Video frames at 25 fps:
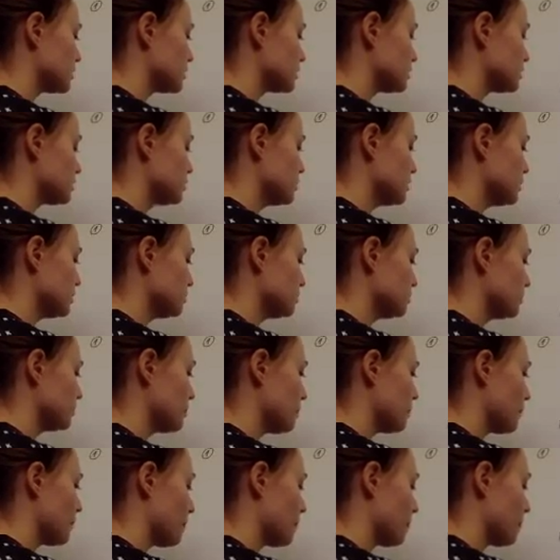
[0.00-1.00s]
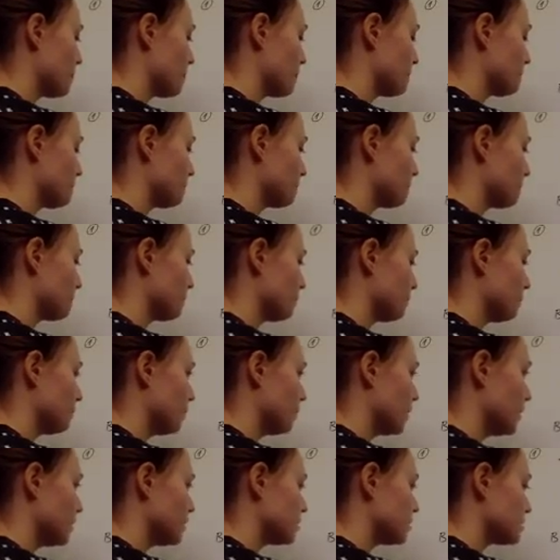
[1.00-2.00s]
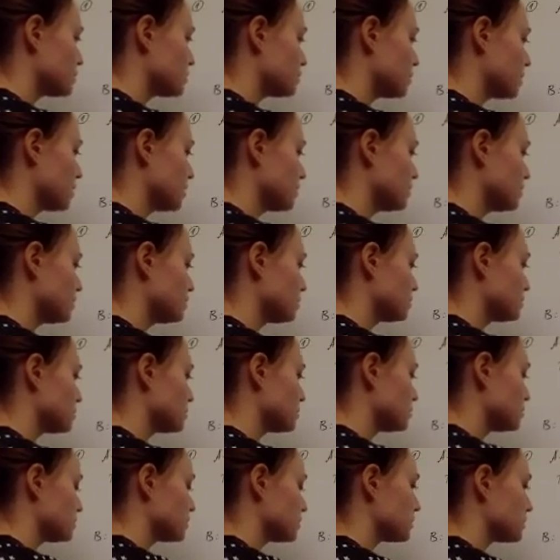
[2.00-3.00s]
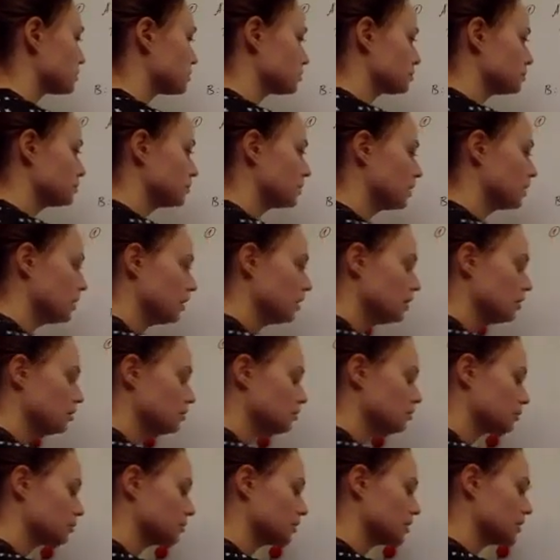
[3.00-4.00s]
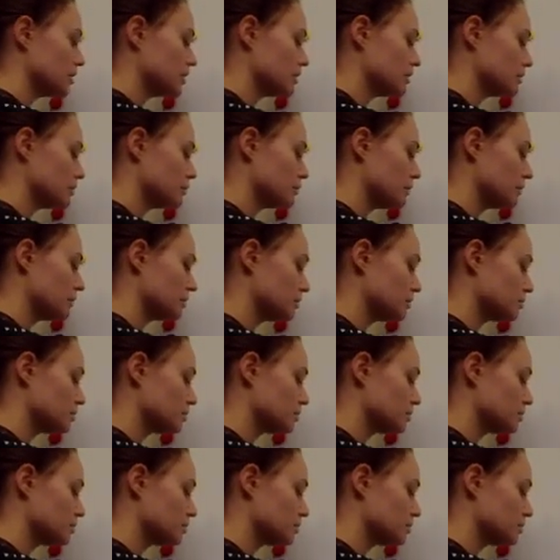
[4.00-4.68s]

xb minus 1 equals to 0. From here, best